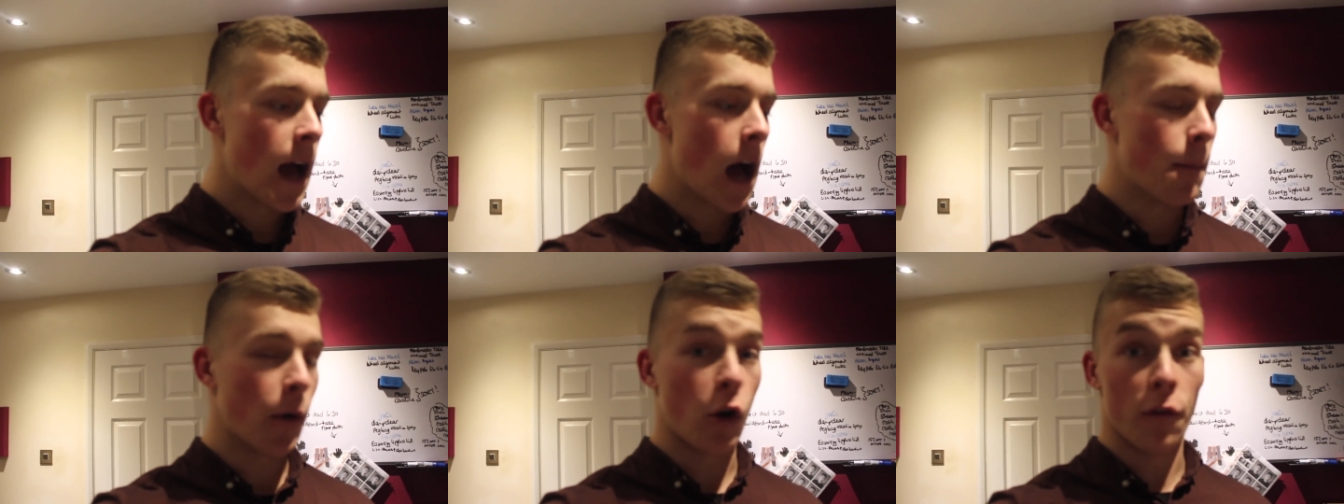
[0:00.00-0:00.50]

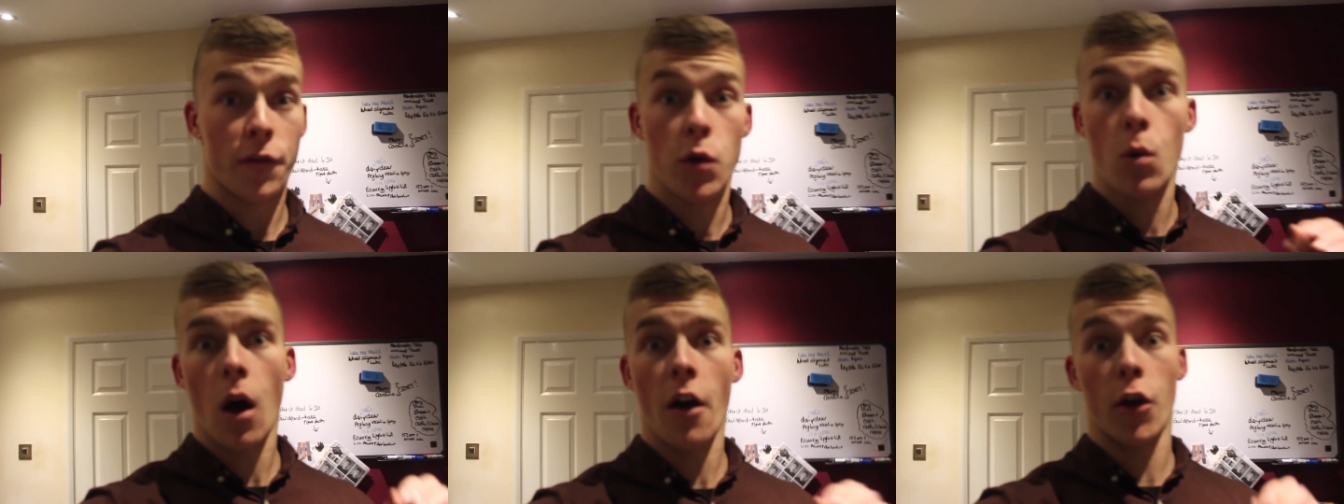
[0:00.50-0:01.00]
Um, I've got a
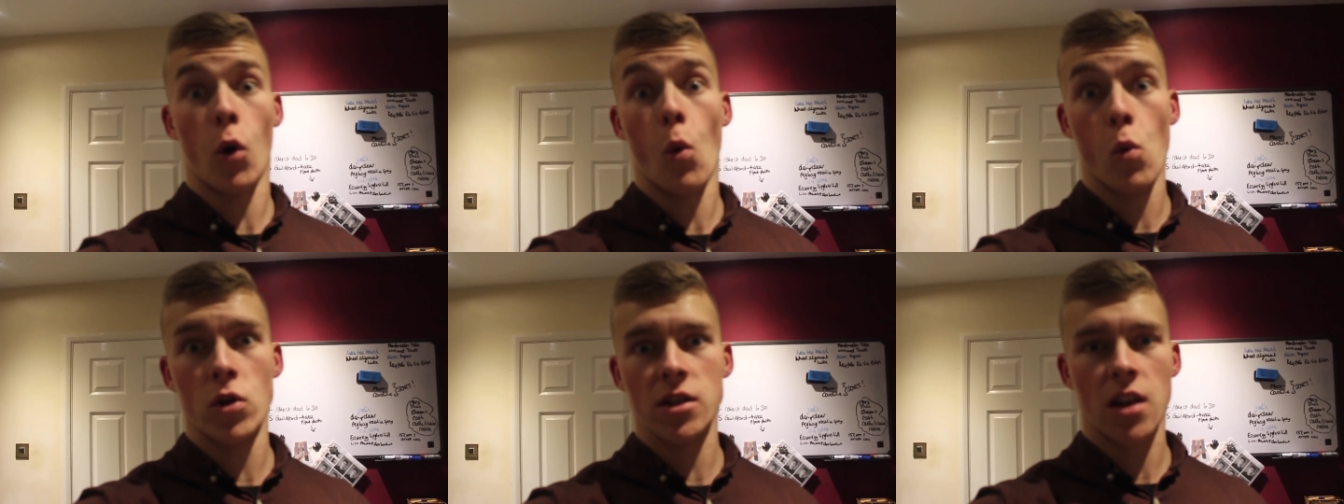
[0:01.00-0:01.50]
few other
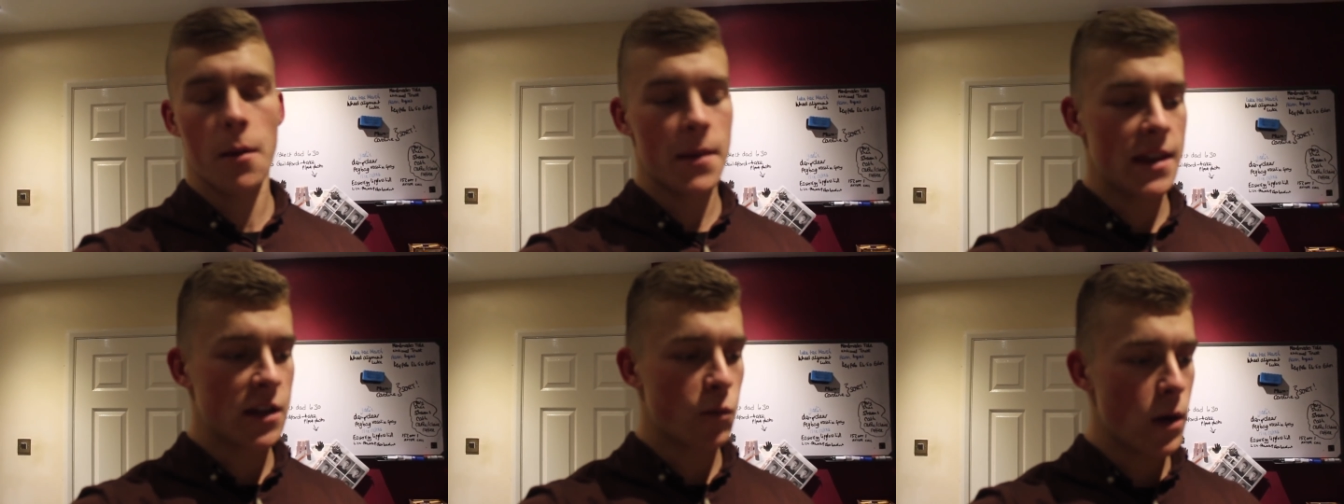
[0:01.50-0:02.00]
orders
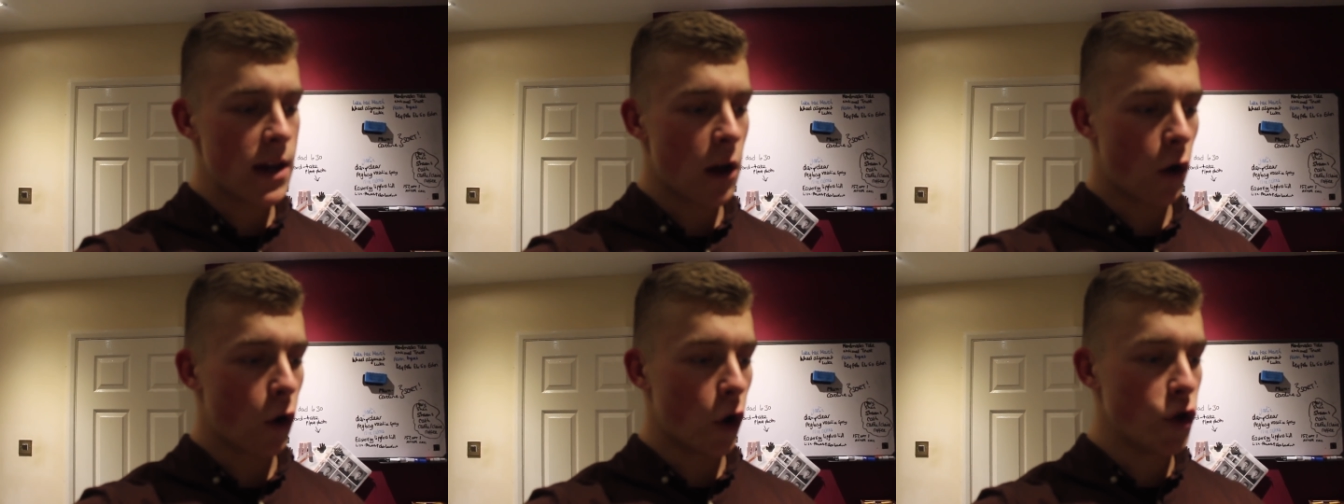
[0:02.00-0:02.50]
coming this week.
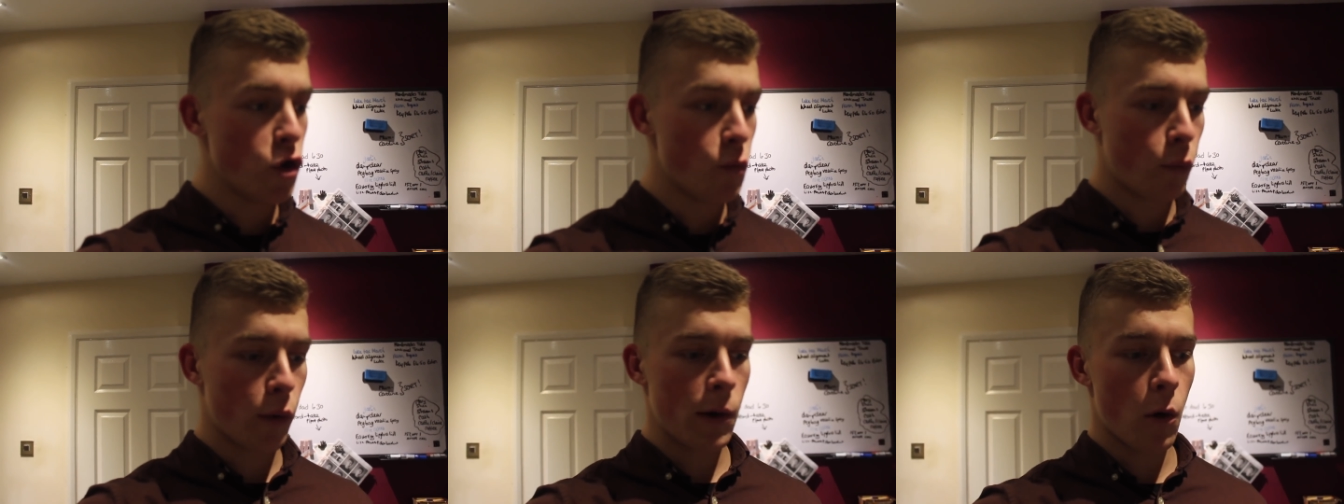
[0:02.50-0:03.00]
I've got a new
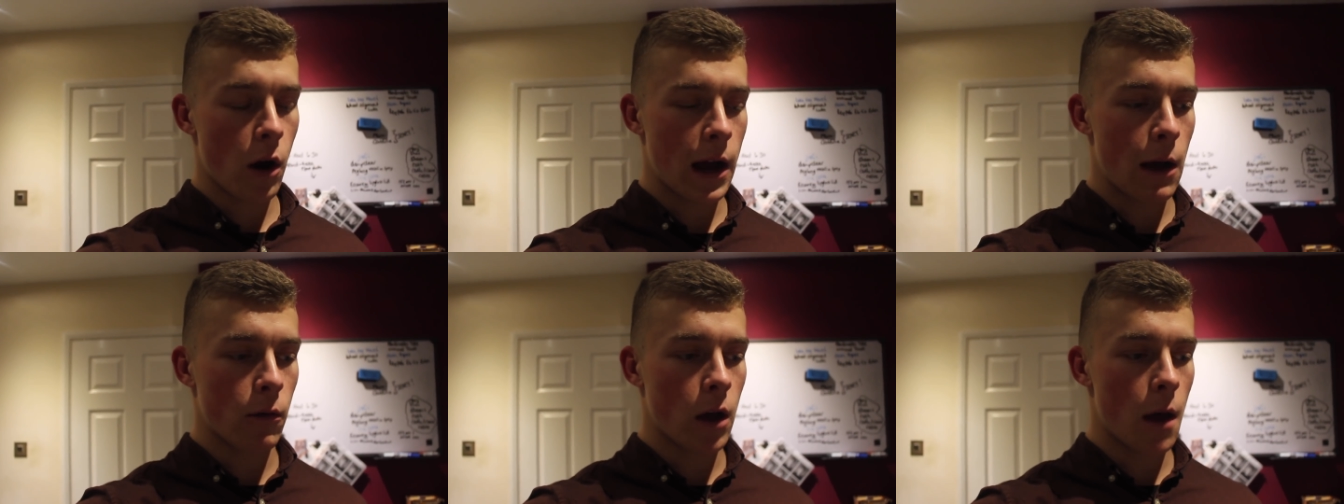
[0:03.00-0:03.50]

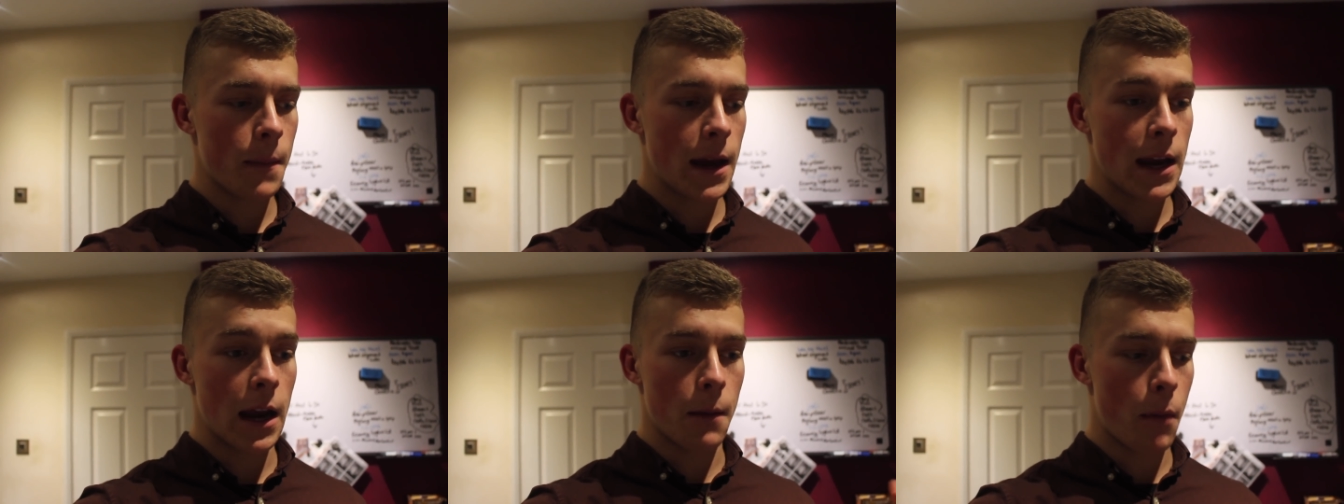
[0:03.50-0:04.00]
pre-workout
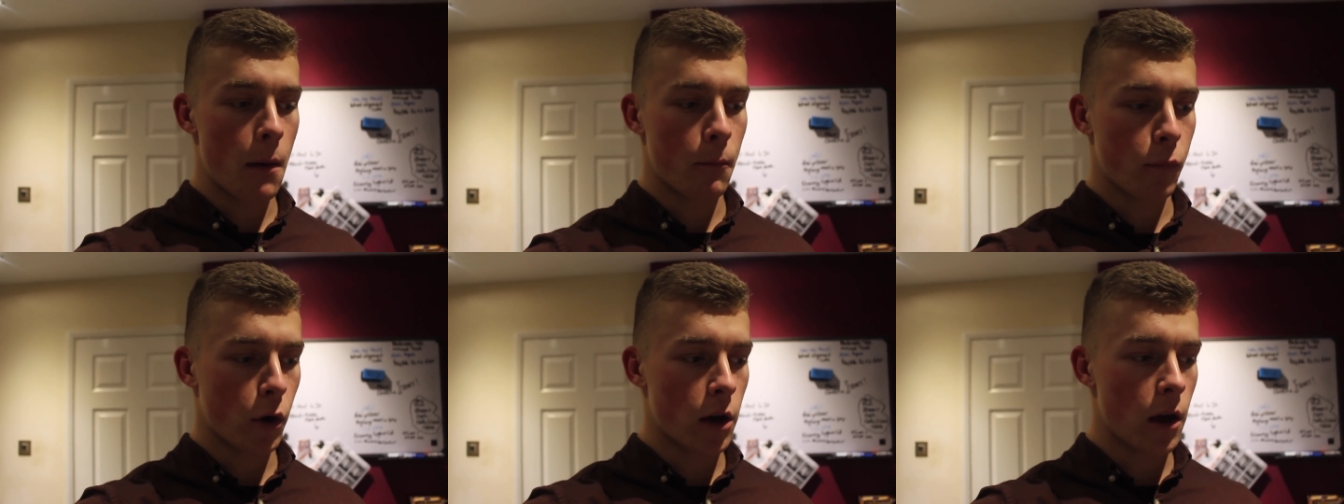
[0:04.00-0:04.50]
coming and a
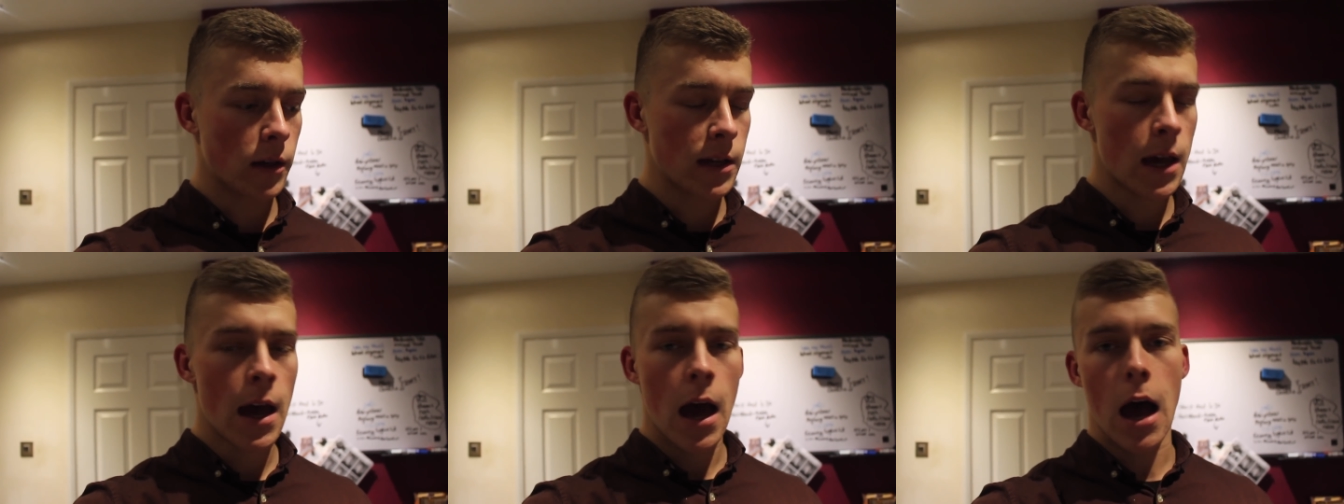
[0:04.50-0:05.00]
pump product.